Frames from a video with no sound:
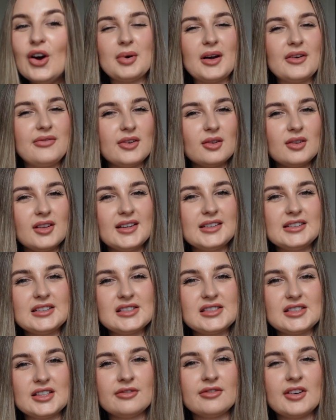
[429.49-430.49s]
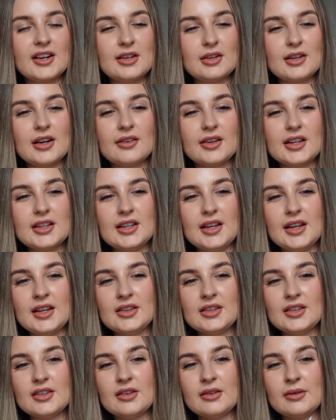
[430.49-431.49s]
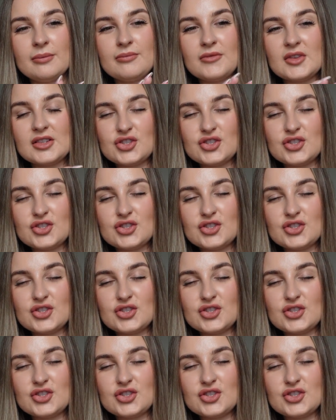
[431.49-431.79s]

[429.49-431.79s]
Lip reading: But I feel like this irregularity in the